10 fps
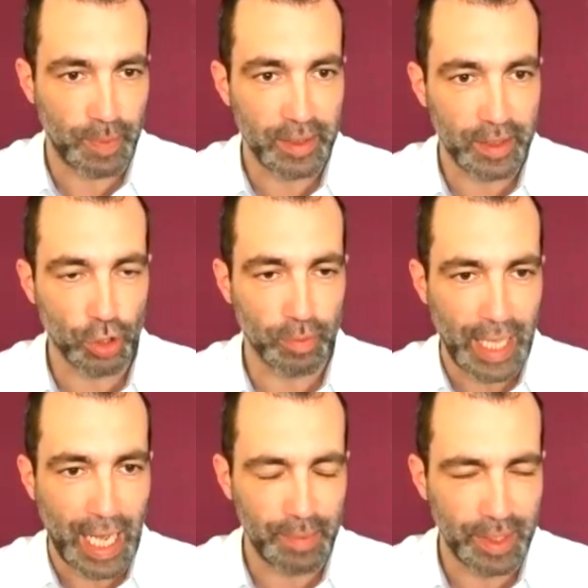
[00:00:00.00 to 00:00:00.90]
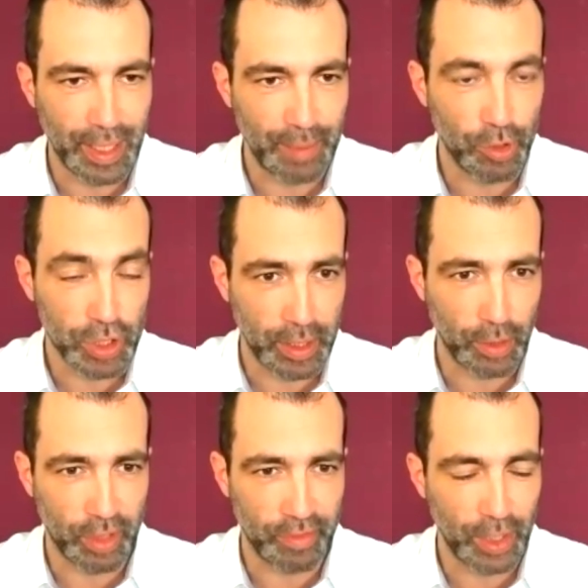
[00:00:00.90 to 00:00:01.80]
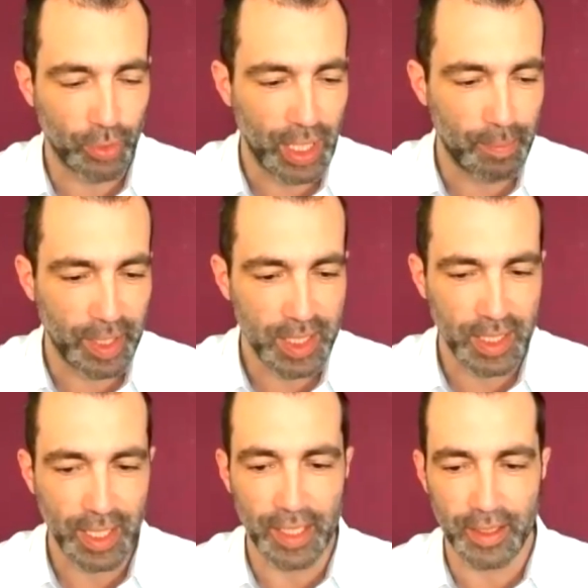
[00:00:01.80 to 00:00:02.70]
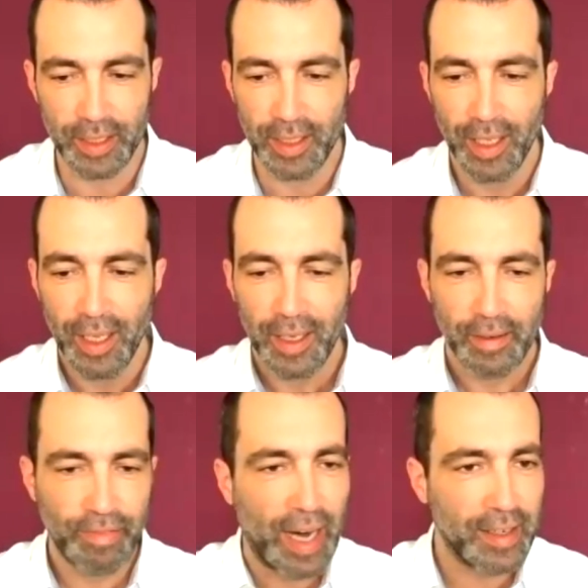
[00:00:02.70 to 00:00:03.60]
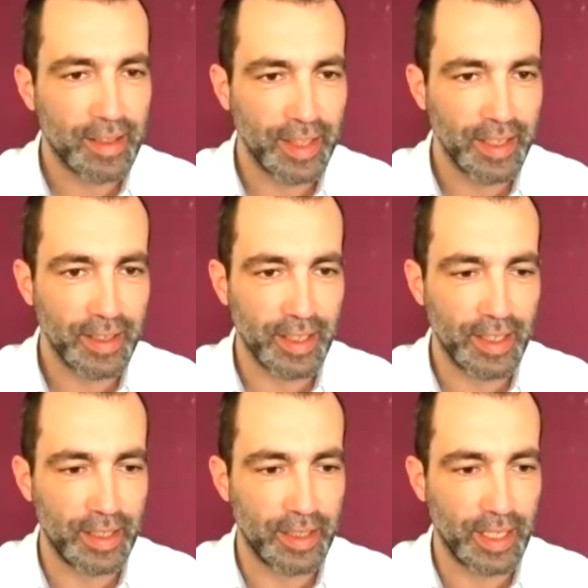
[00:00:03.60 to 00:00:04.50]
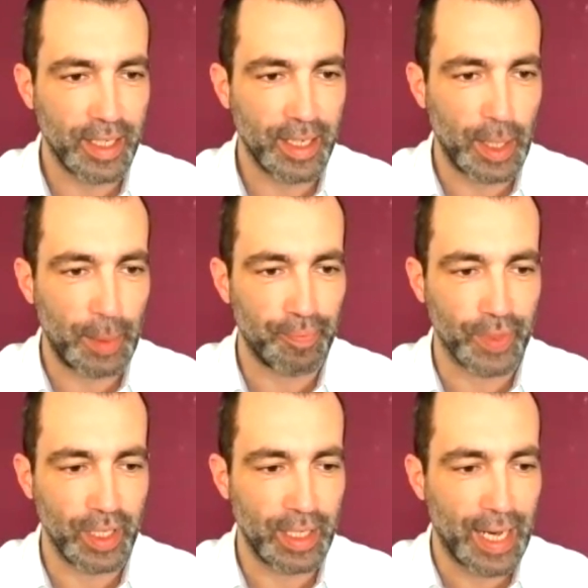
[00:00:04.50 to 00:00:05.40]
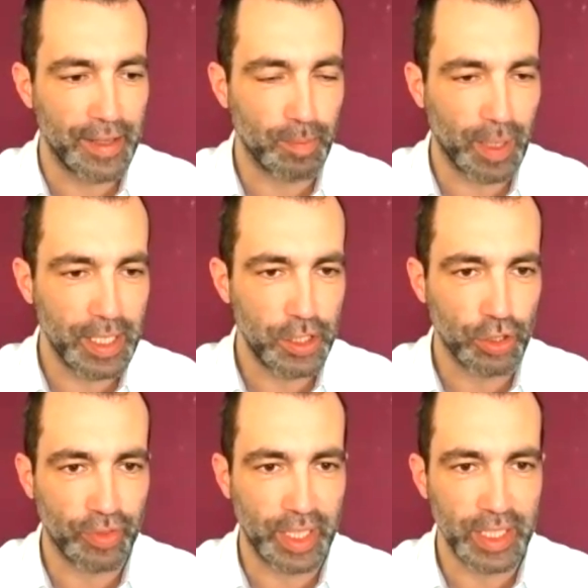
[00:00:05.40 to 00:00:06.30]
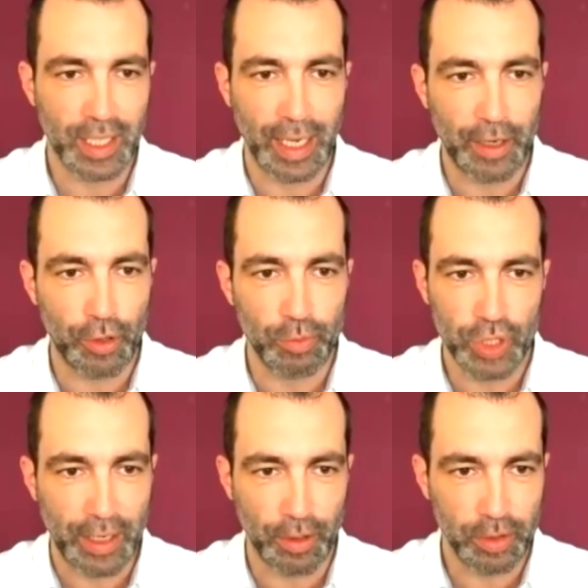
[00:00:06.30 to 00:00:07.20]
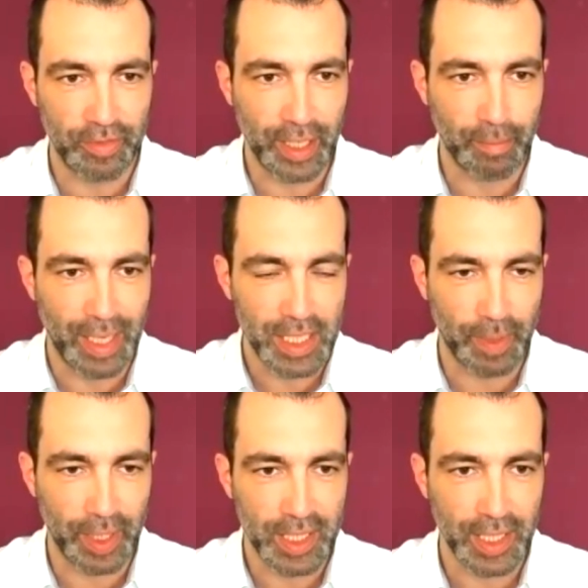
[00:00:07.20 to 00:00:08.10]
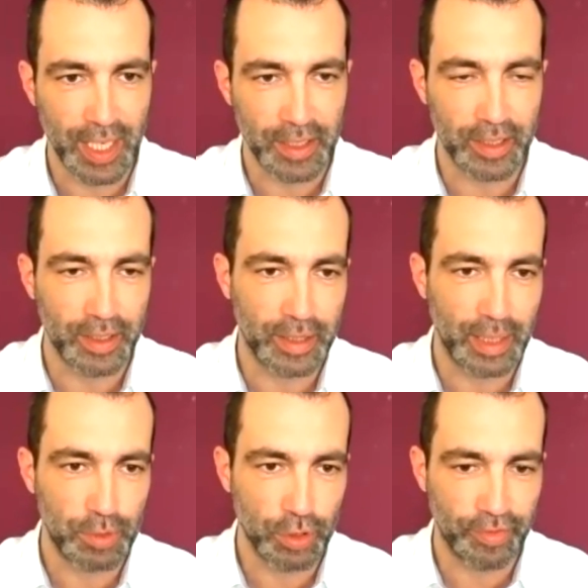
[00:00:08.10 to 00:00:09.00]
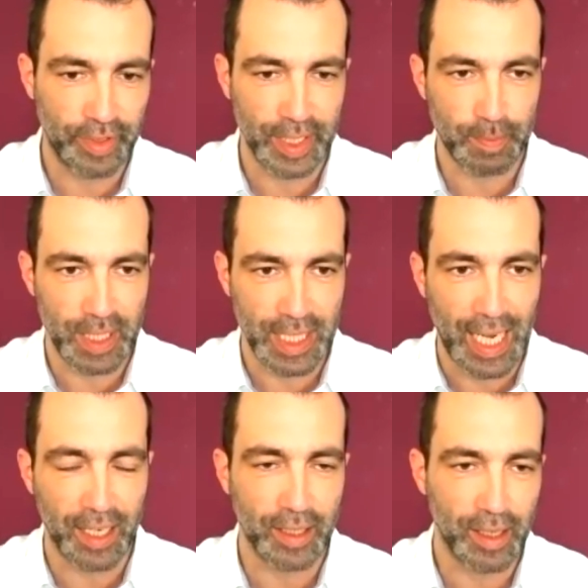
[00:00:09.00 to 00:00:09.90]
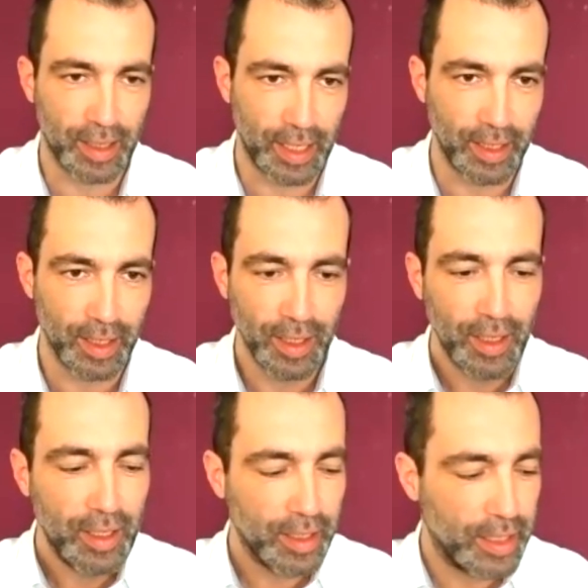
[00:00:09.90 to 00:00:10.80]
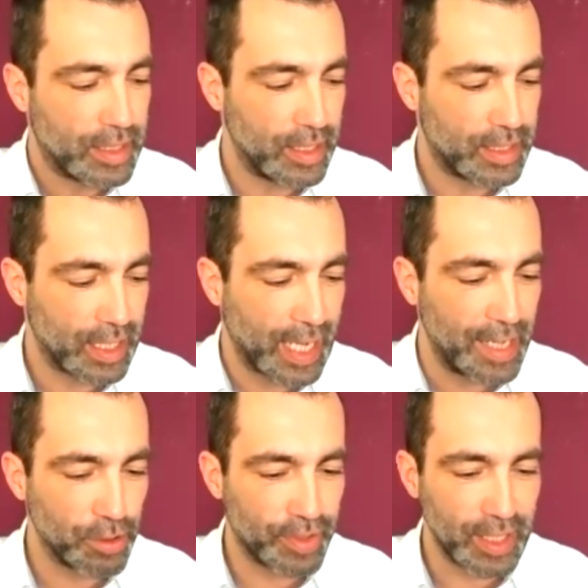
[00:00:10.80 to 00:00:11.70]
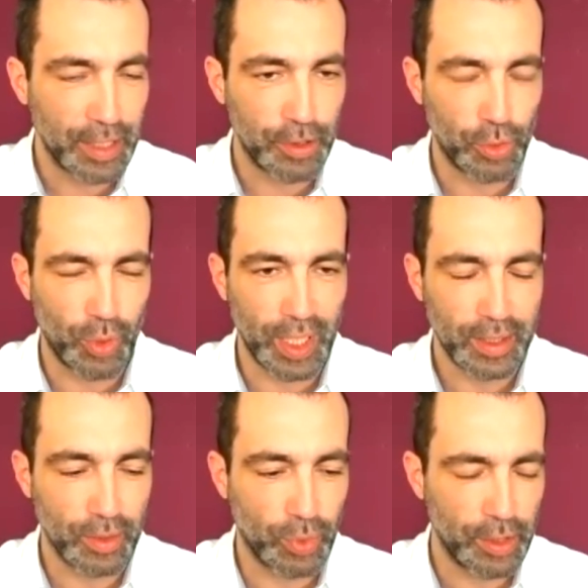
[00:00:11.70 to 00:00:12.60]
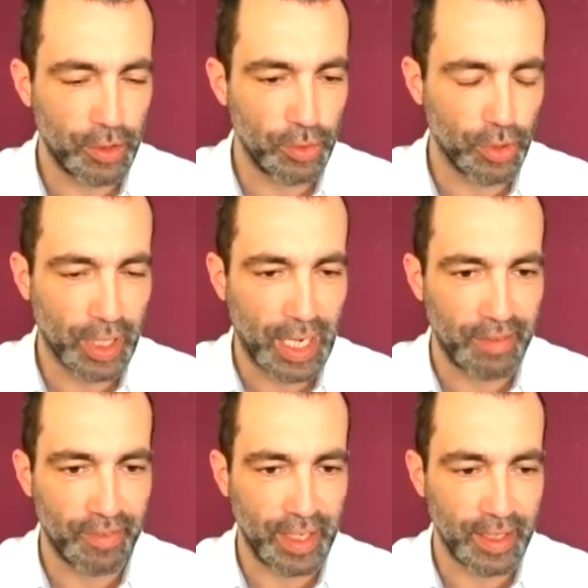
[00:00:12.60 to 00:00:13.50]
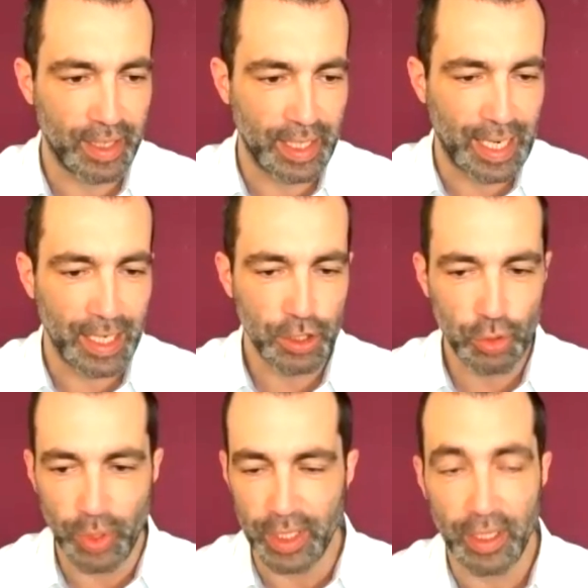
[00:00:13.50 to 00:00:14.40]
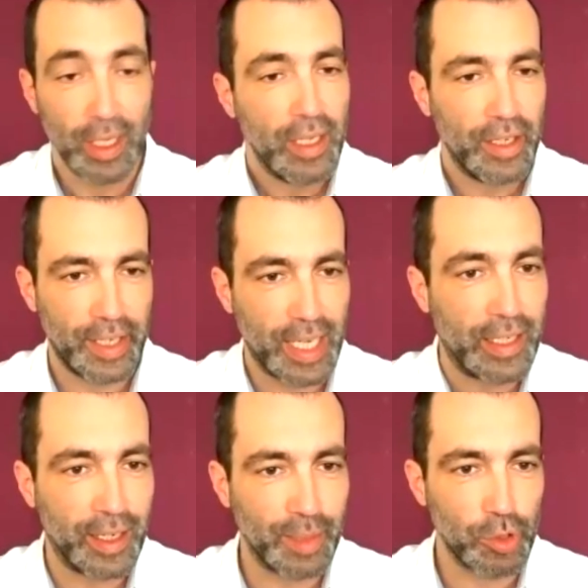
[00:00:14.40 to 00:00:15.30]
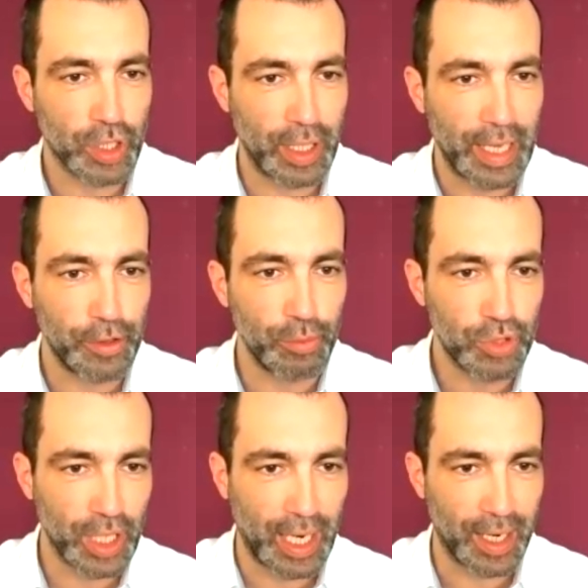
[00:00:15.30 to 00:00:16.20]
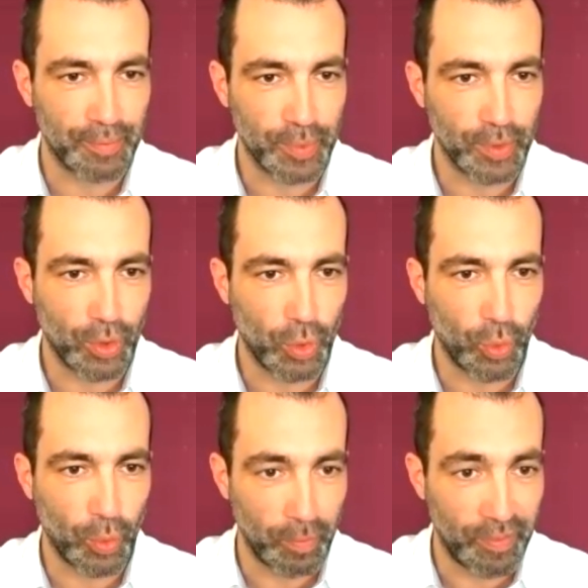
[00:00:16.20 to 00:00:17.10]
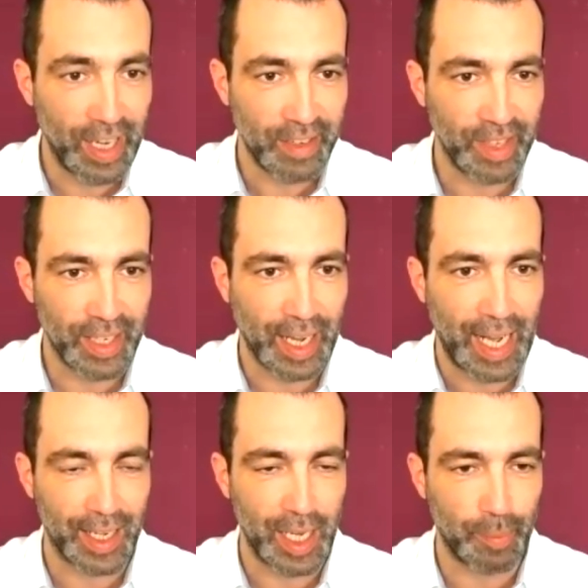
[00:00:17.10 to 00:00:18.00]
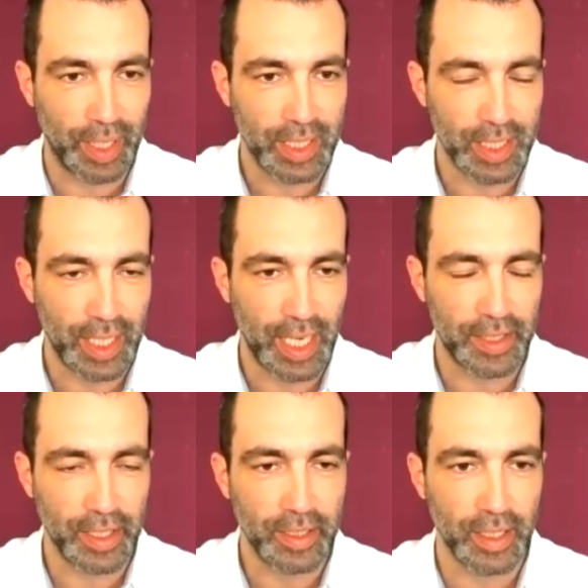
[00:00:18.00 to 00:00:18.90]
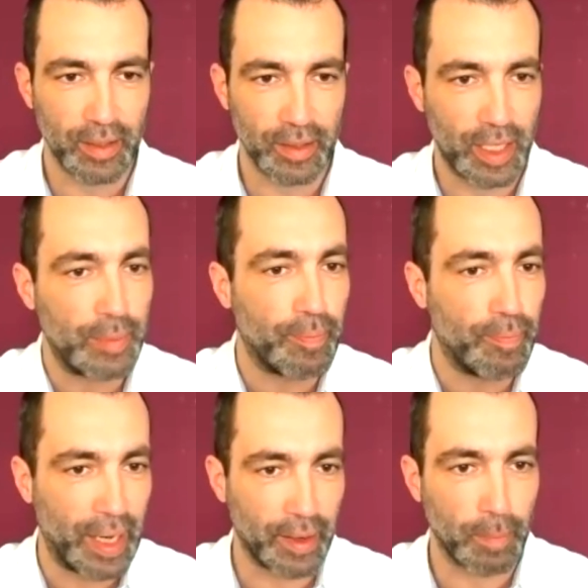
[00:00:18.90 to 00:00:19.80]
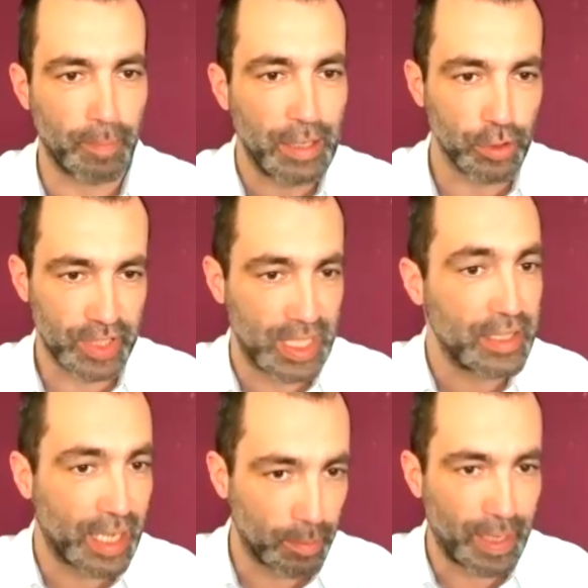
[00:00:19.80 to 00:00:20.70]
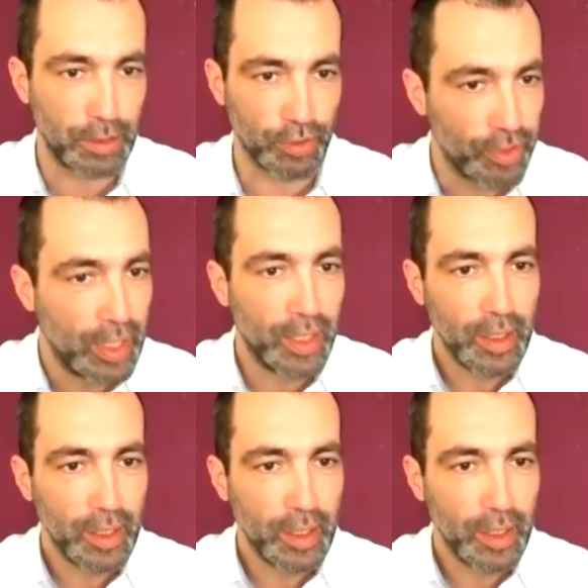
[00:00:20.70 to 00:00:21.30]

spent some time in Lemnos and they were very well appreciated. Funny thing, in other places of Greece, legumes are not very much appreciated in terms of speciality. It's a kind of thing that you will eat when you don't have anything else to eat. Here in Lemnos, legumes are very, very highly appreciated, and they are central part of